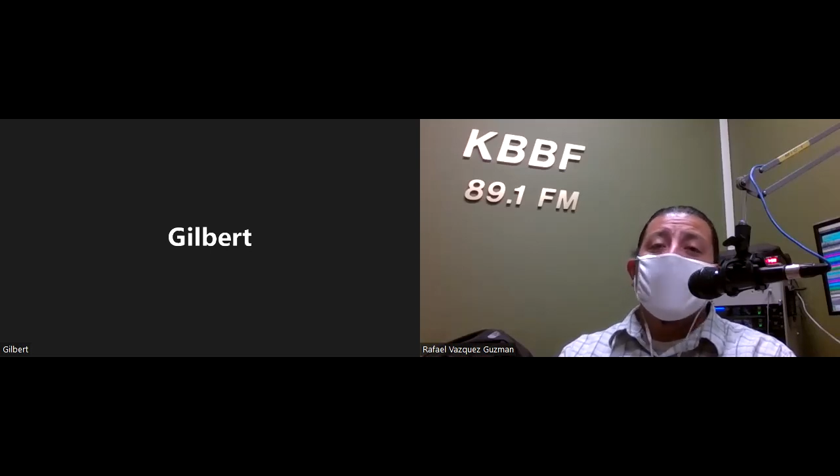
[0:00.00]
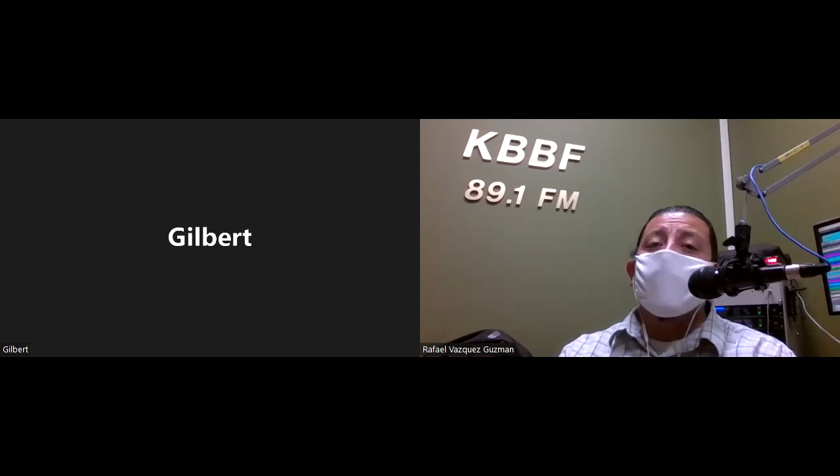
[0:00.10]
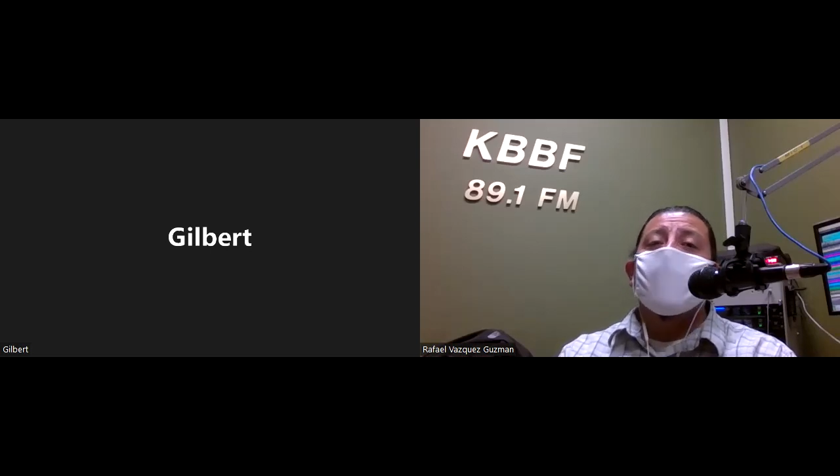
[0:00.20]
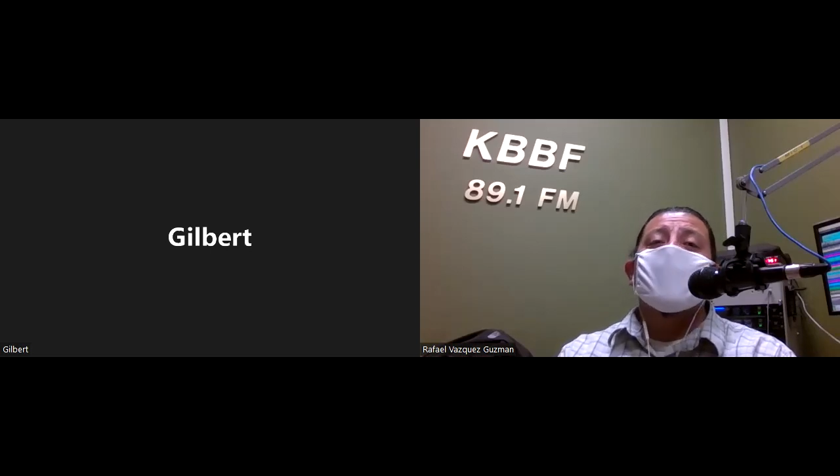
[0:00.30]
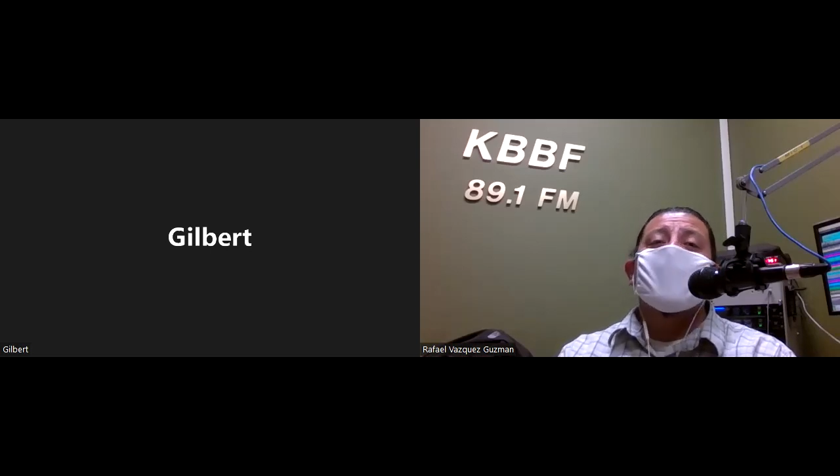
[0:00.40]

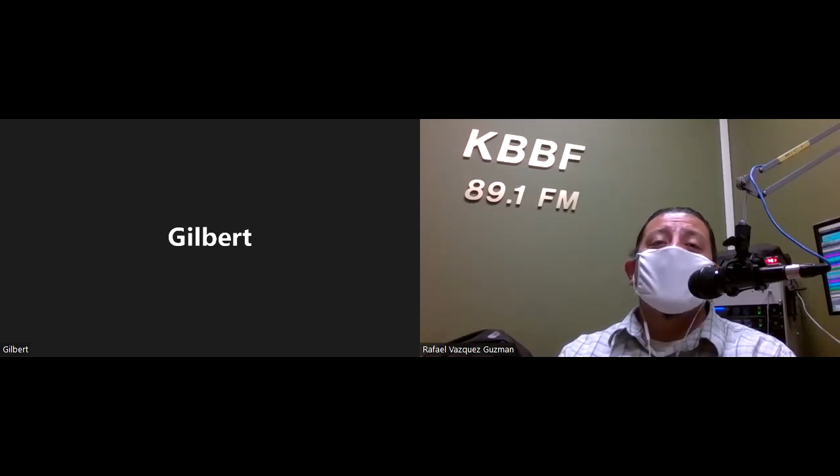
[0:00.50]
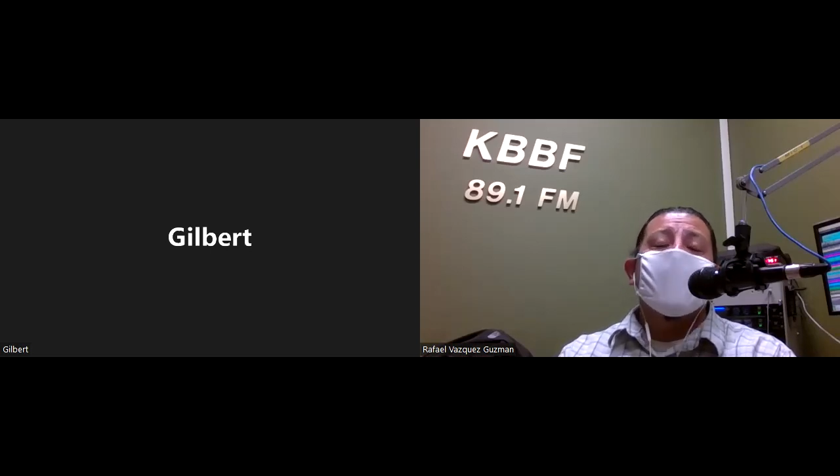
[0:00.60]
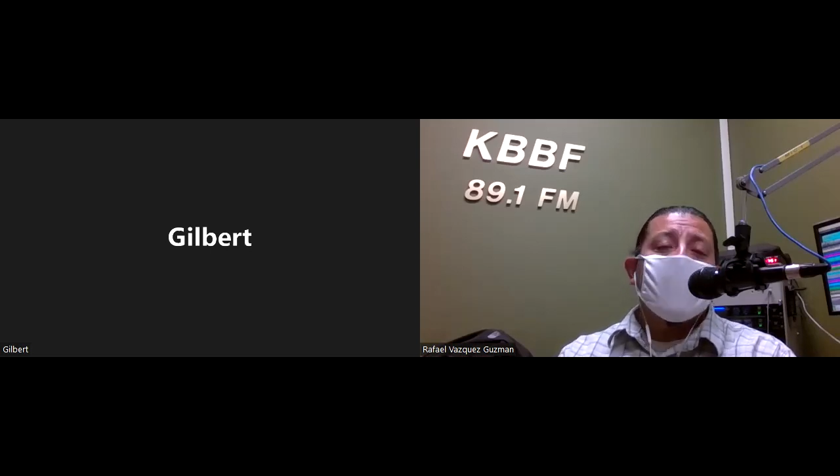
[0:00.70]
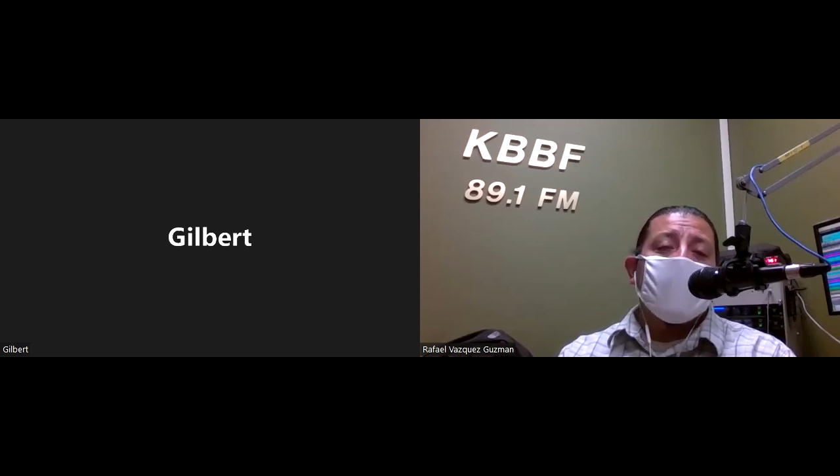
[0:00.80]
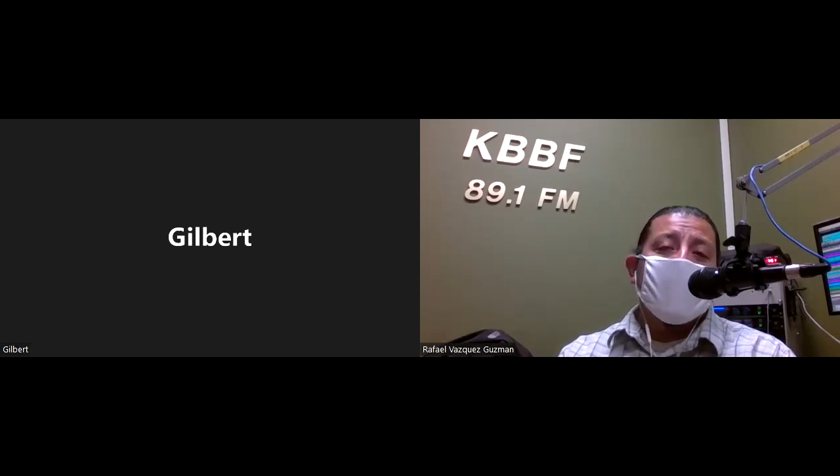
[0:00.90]
people
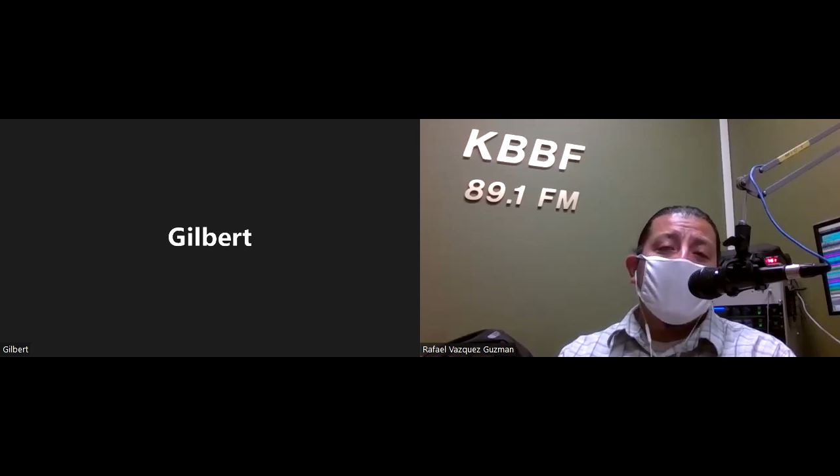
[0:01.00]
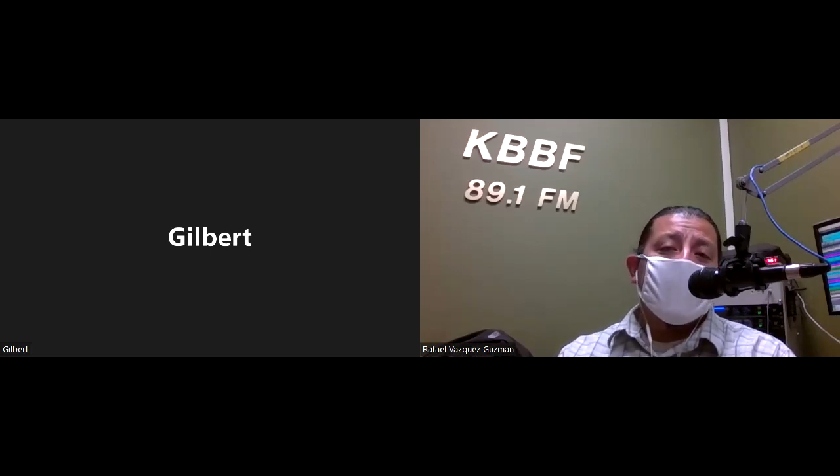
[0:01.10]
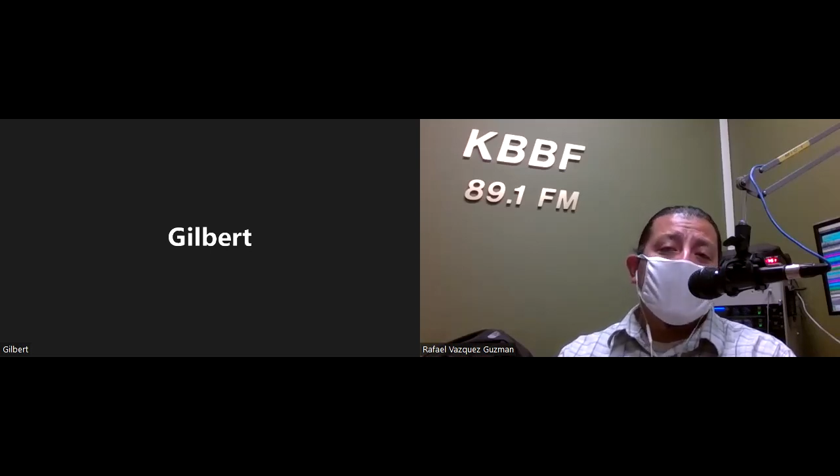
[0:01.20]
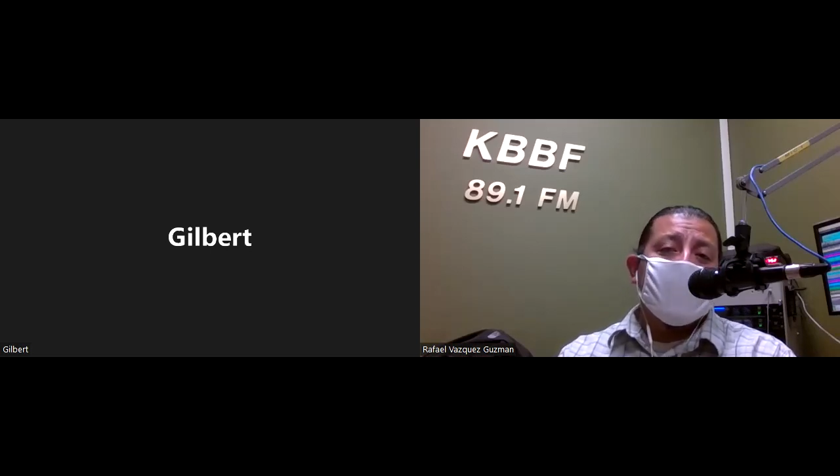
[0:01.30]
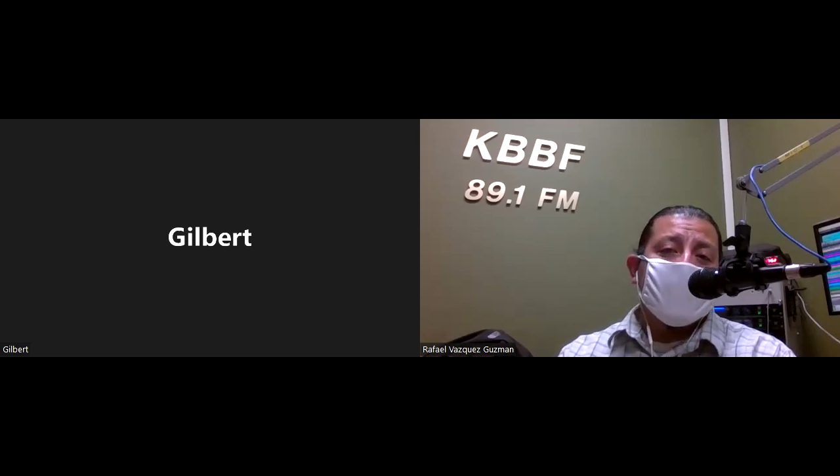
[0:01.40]
still haven't gotten a